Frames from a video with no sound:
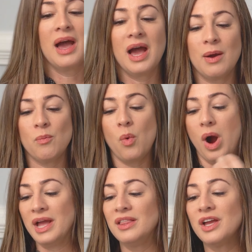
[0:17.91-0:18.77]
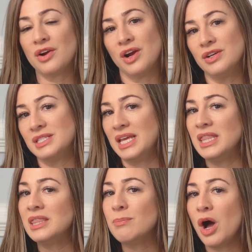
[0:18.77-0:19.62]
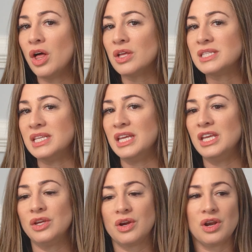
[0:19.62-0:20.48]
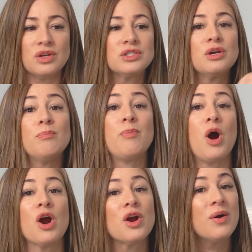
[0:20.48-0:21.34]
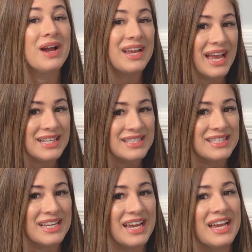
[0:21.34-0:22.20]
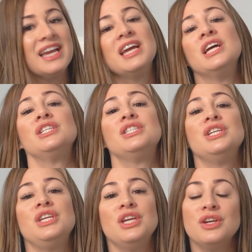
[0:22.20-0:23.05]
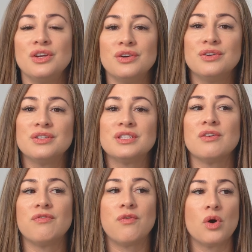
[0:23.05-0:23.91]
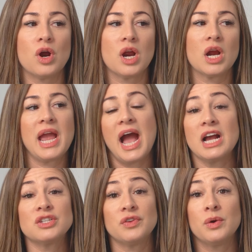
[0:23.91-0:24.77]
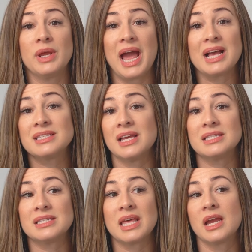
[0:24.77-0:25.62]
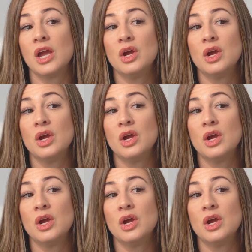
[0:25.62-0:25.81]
Um, while it grows in the policy, you can also borrow against it to use for cash flowing assets like